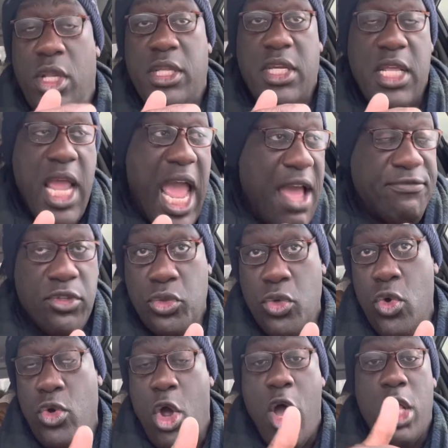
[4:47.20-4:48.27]
in the
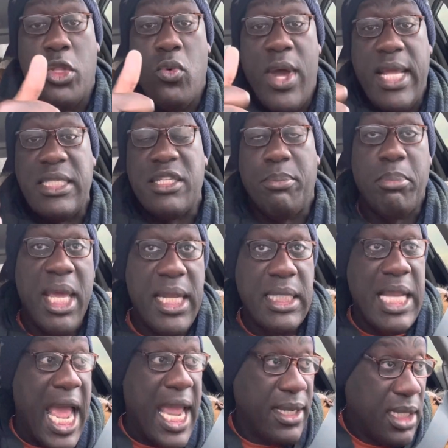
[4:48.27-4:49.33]
afternoon all the way to
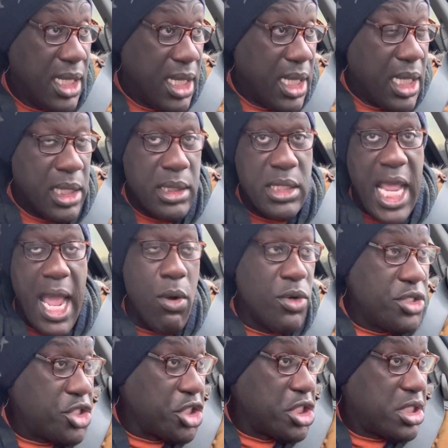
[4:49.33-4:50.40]
midnight, there
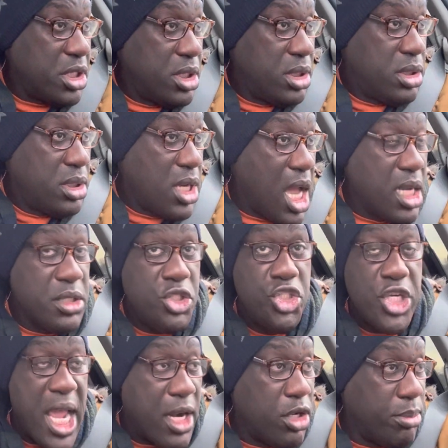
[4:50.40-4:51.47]
was this young
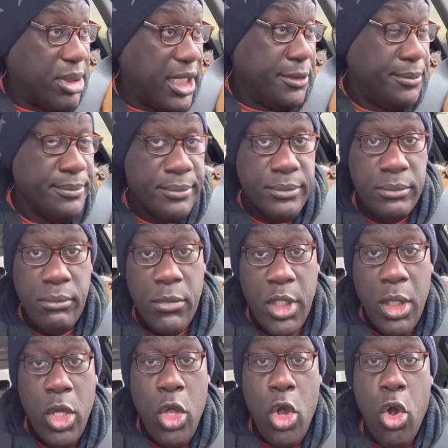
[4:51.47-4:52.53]
gentleman
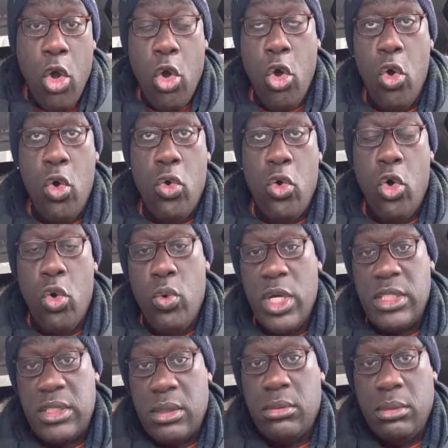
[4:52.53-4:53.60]
who
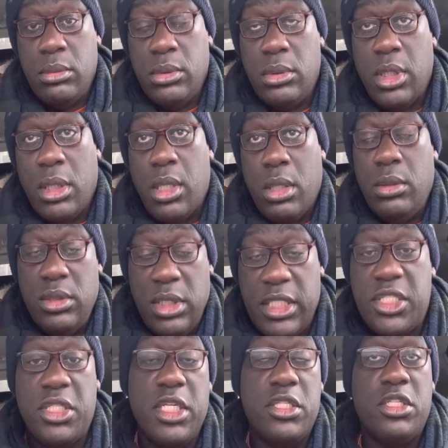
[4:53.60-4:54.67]
was, you know,
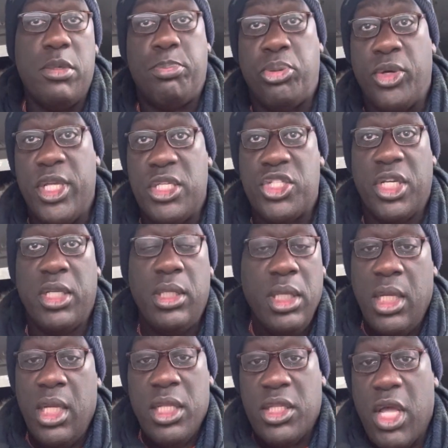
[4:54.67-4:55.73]
listening to the preaching.
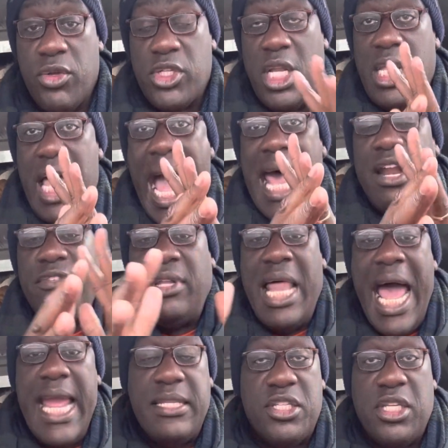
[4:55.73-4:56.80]
There was a lot of
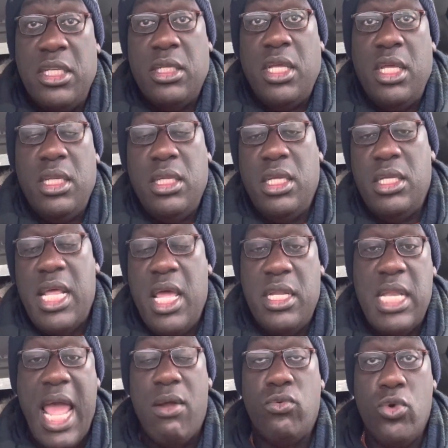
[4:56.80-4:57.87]
lights in
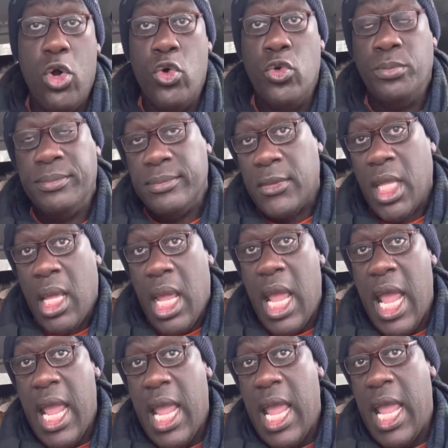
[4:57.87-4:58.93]
that room,
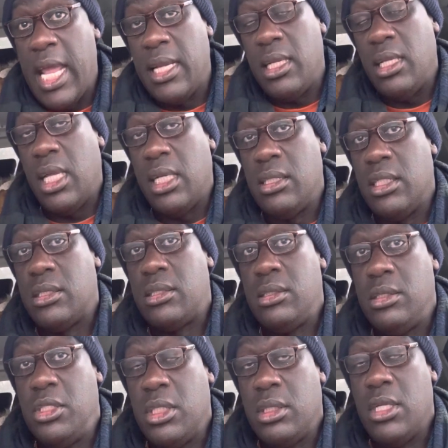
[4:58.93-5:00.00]
And this
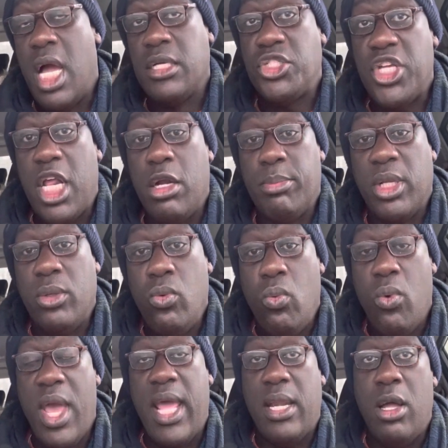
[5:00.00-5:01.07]
young gentleman
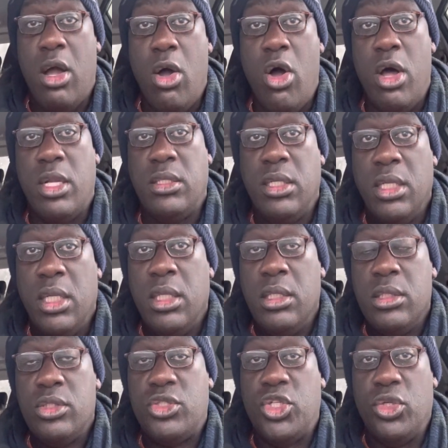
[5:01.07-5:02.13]
went on
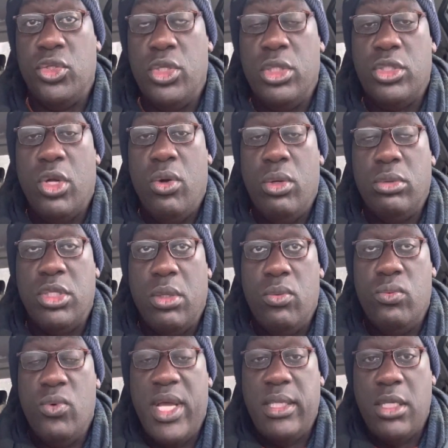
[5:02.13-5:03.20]
to
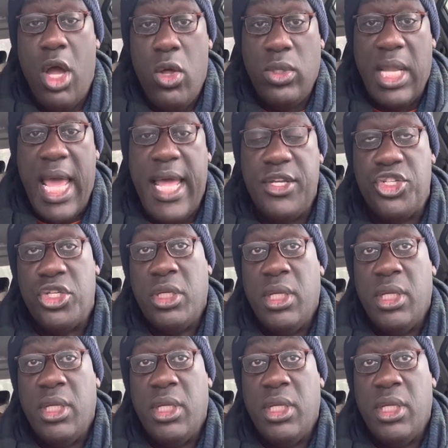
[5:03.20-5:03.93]
the window ledge,